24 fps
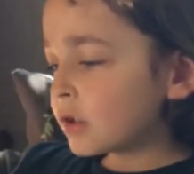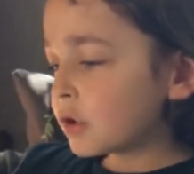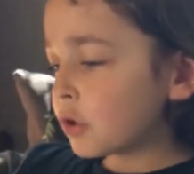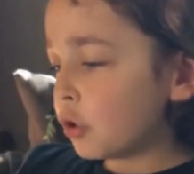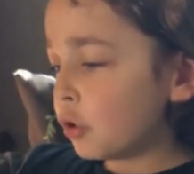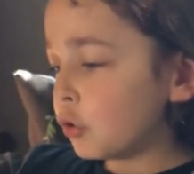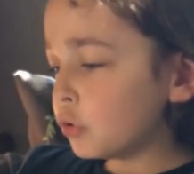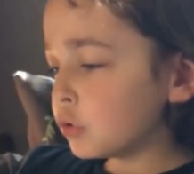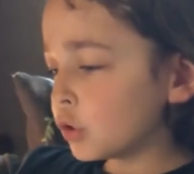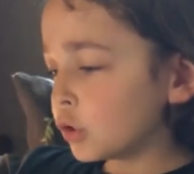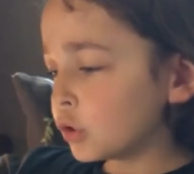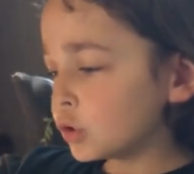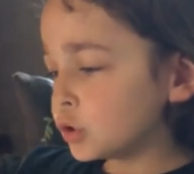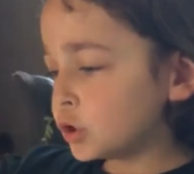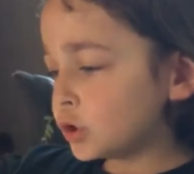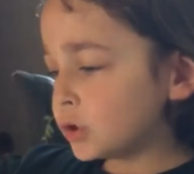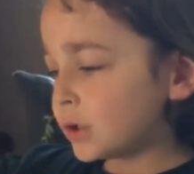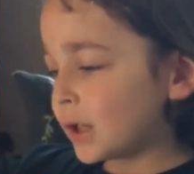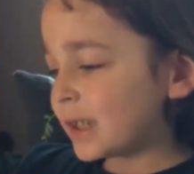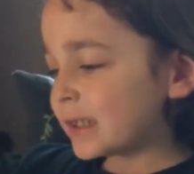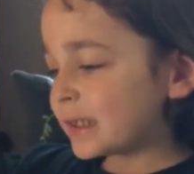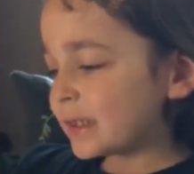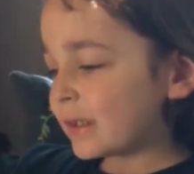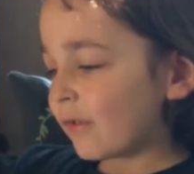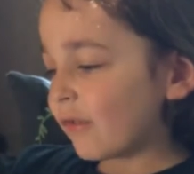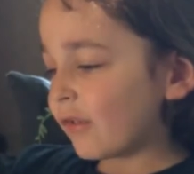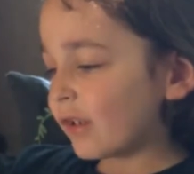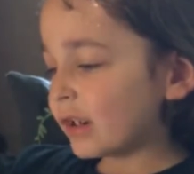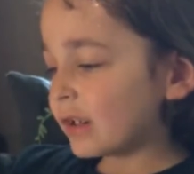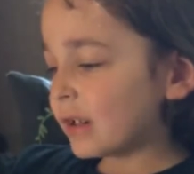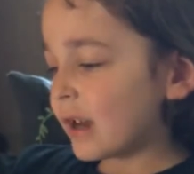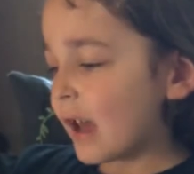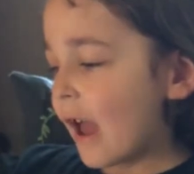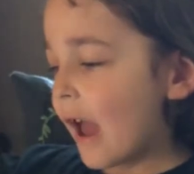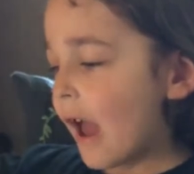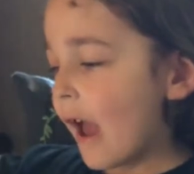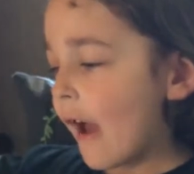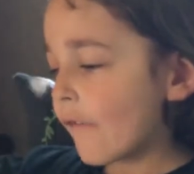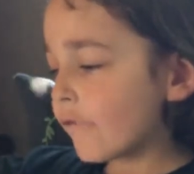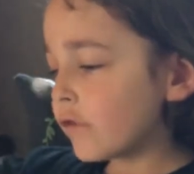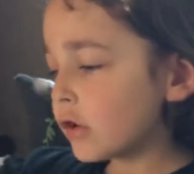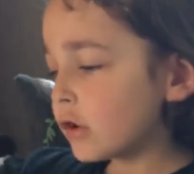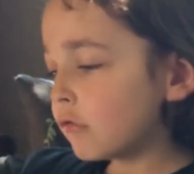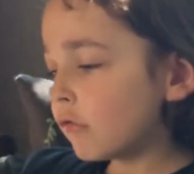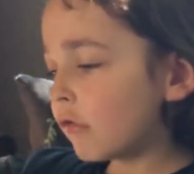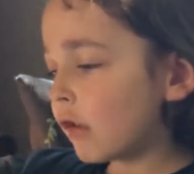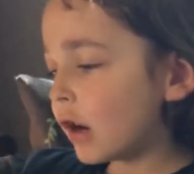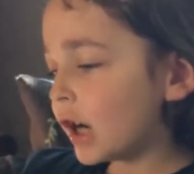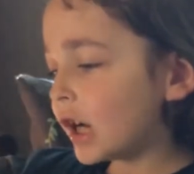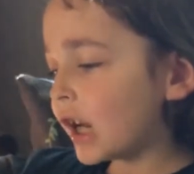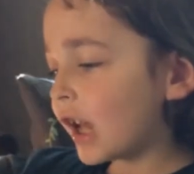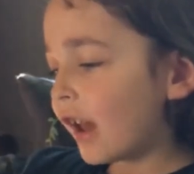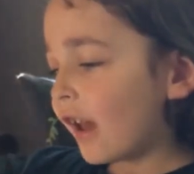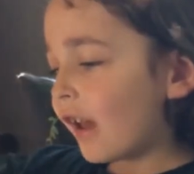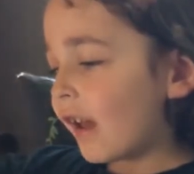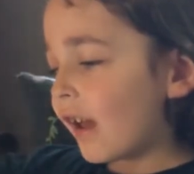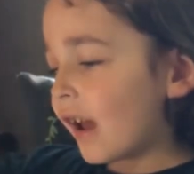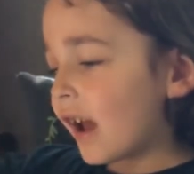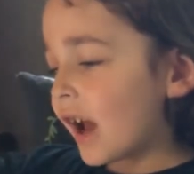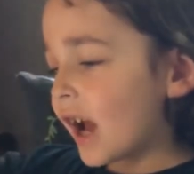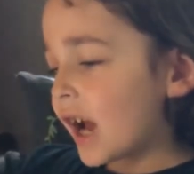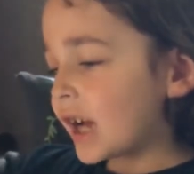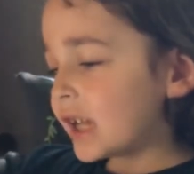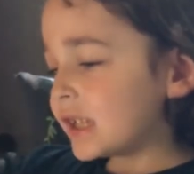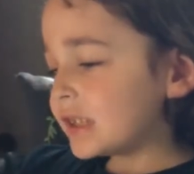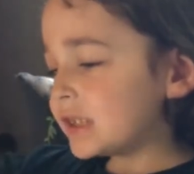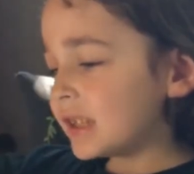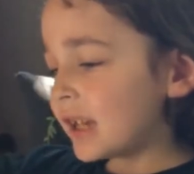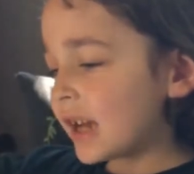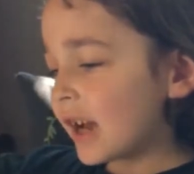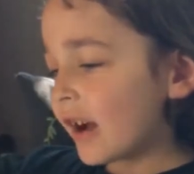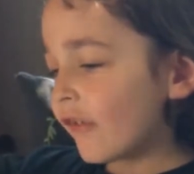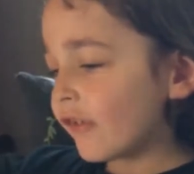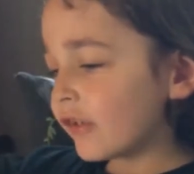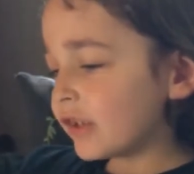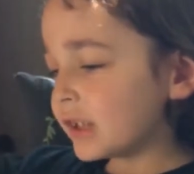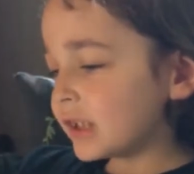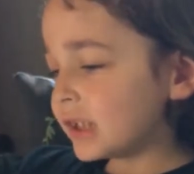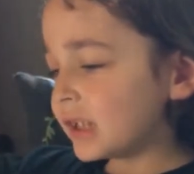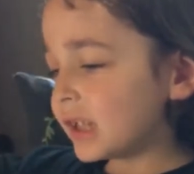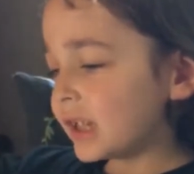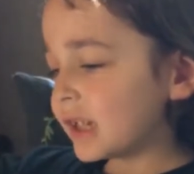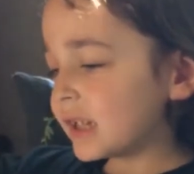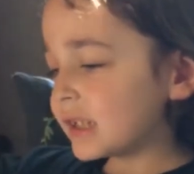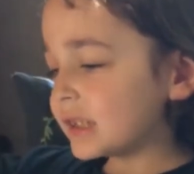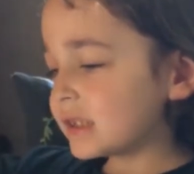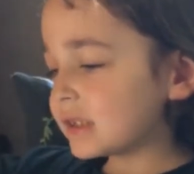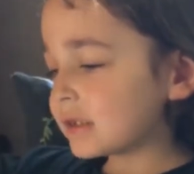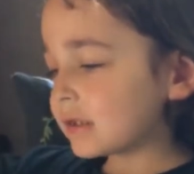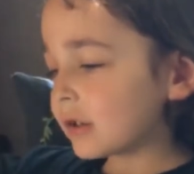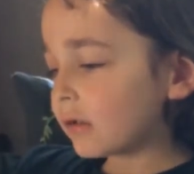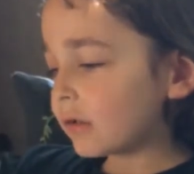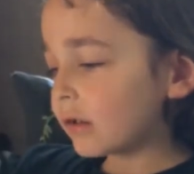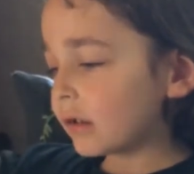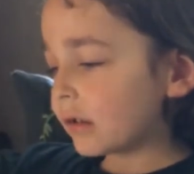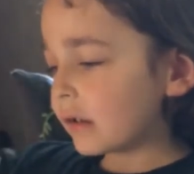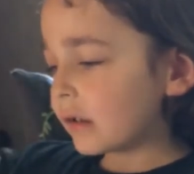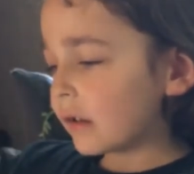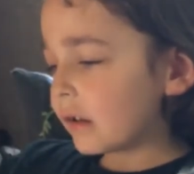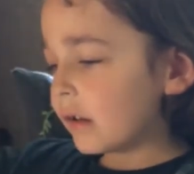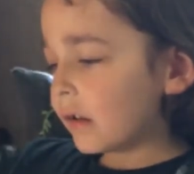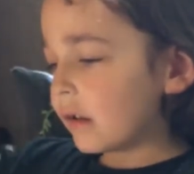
total transfer to everyone and everything is certain.